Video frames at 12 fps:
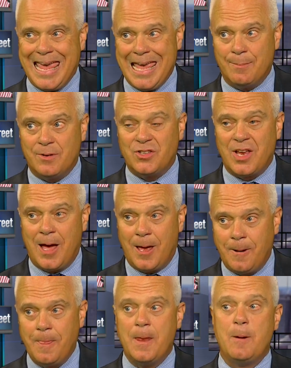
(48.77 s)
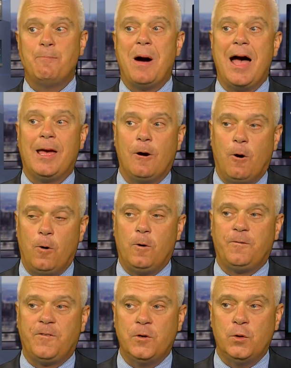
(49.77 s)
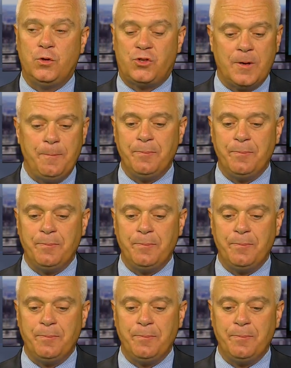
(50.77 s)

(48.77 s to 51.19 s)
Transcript: Amazon buying Whole Foods.